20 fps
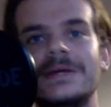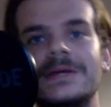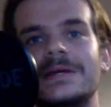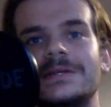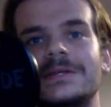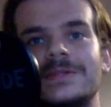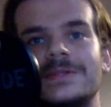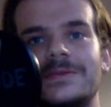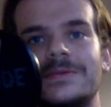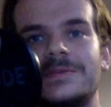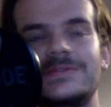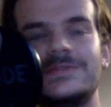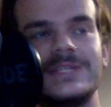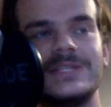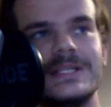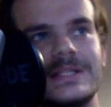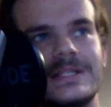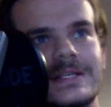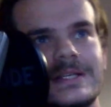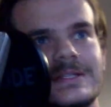So if you've
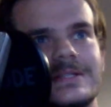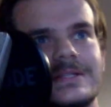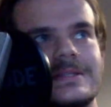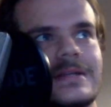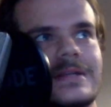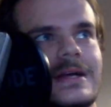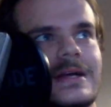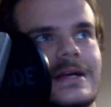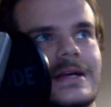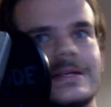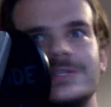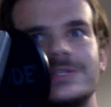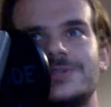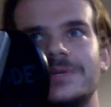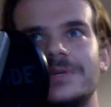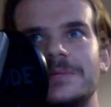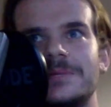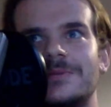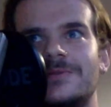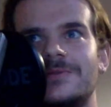seen this
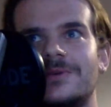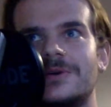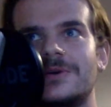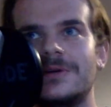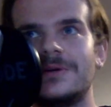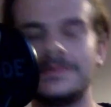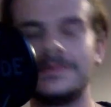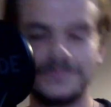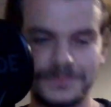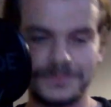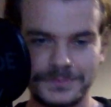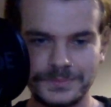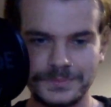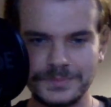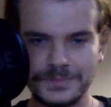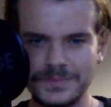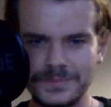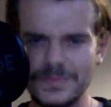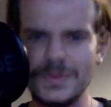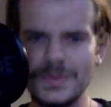stream before,
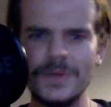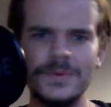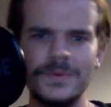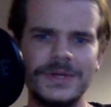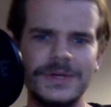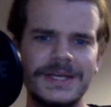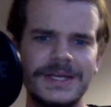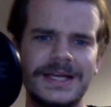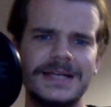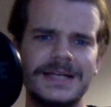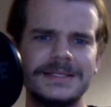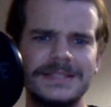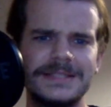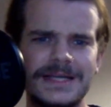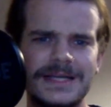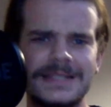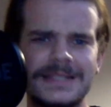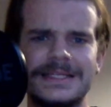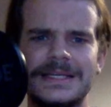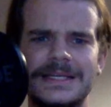I'm going to
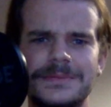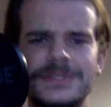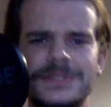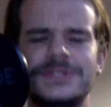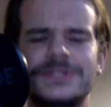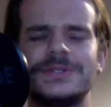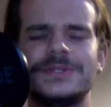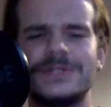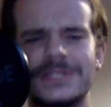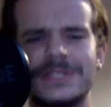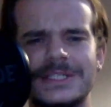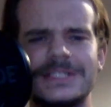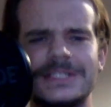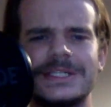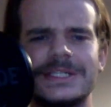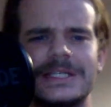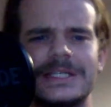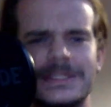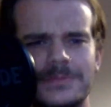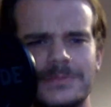kind of keep it short and
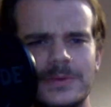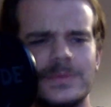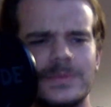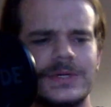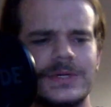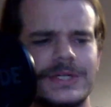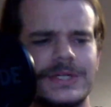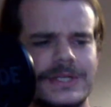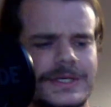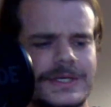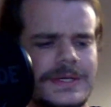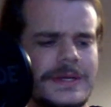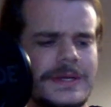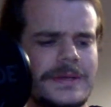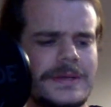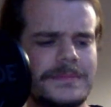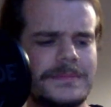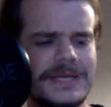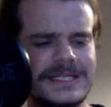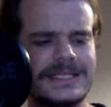concise, but we're going to
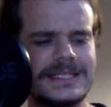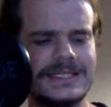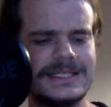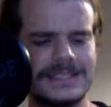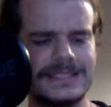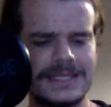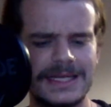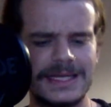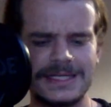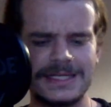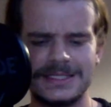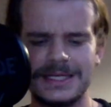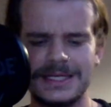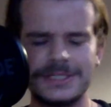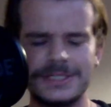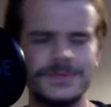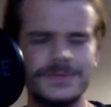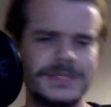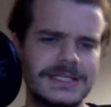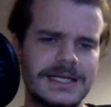basically, the last
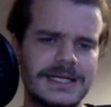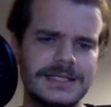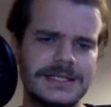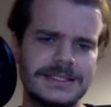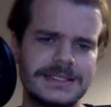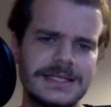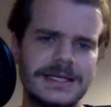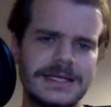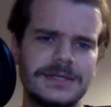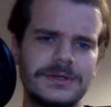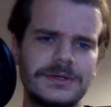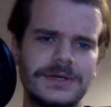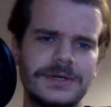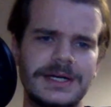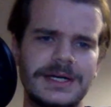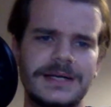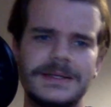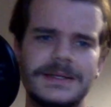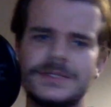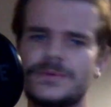section we take a look
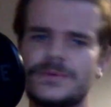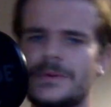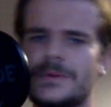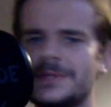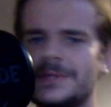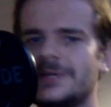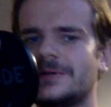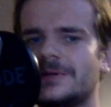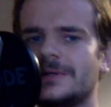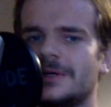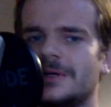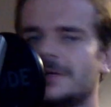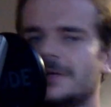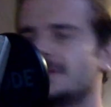at is what we call our